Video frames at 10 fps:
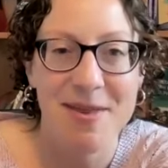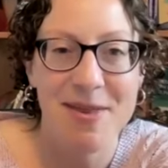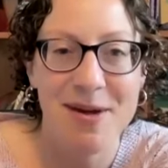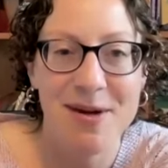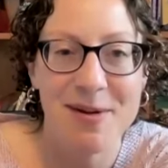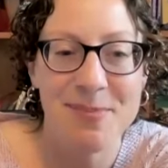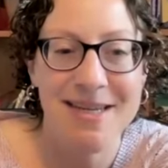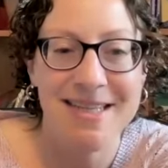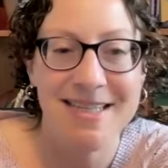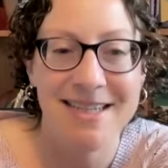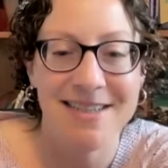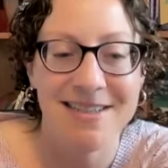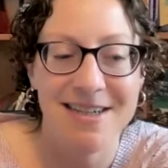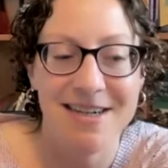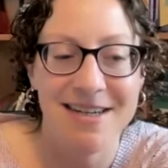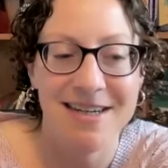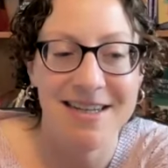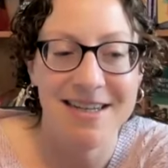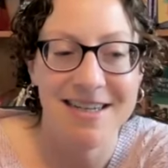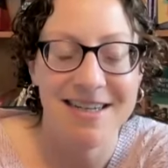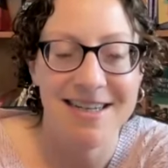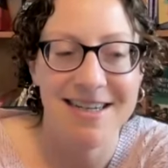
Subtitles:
other biggest get started,